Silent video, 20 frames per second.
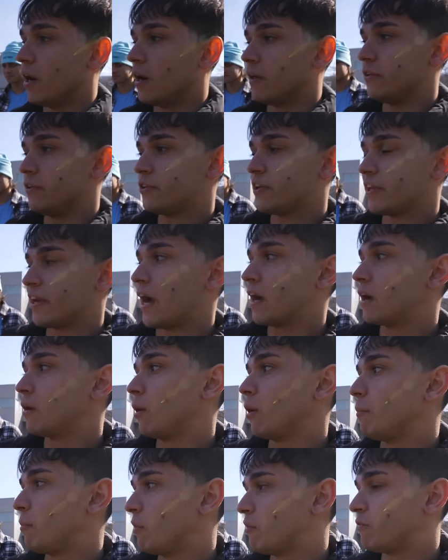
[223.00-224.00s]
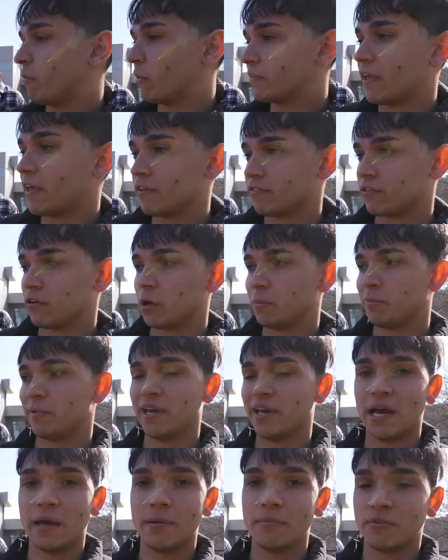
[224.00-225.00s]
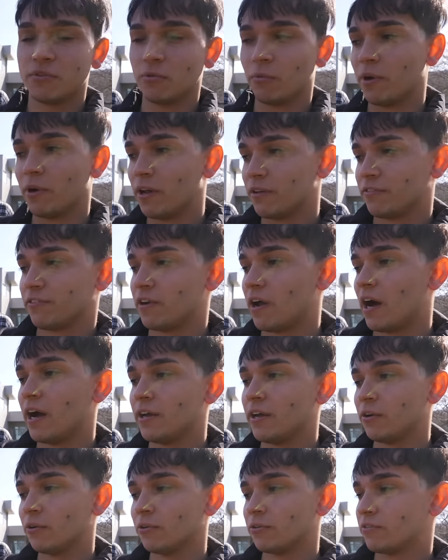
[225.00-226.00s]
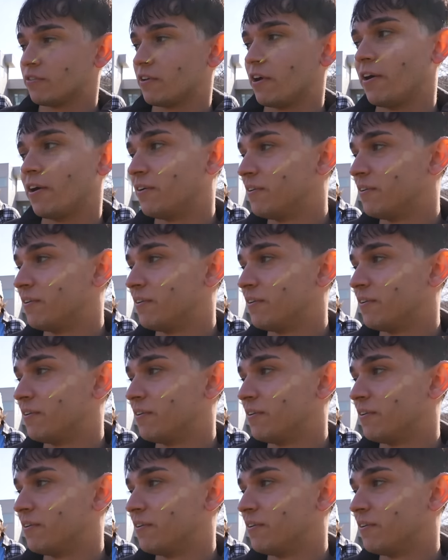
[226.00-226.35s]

You cannot go above 4,000 RPMs when it's on idle, so.